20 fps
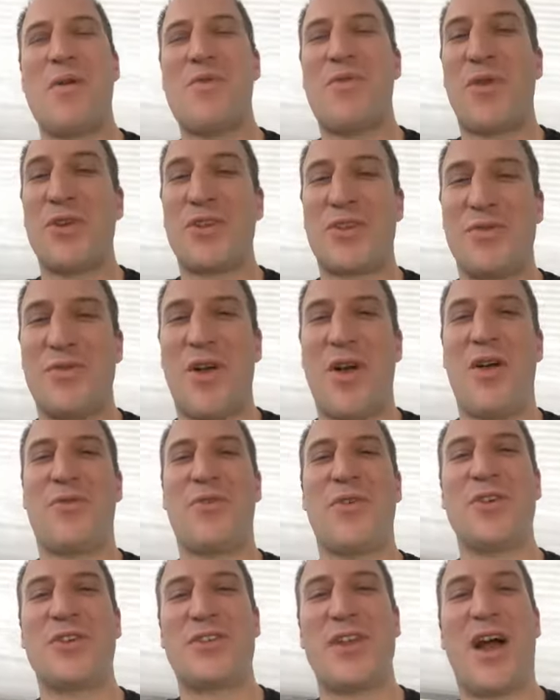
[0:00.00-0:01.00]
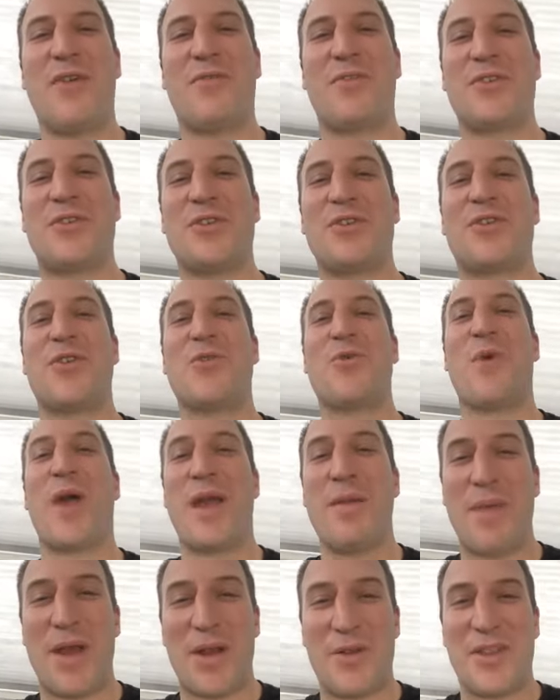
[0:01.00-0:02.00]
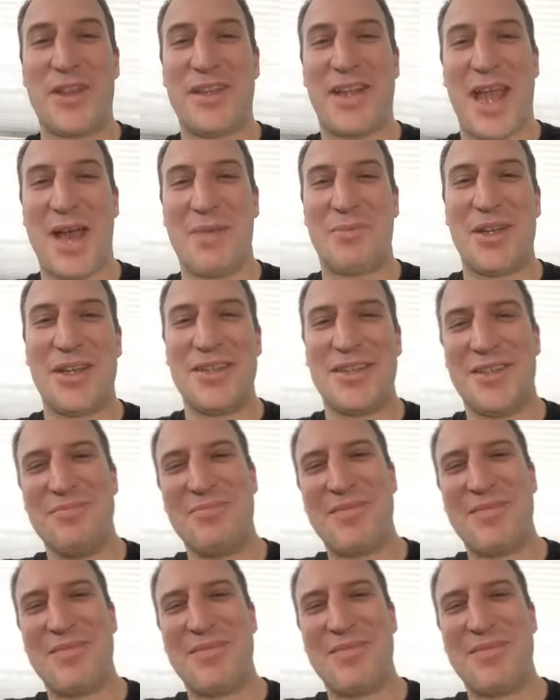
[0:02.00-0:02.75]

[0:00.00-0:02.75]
first of all, first officers are way better than captains.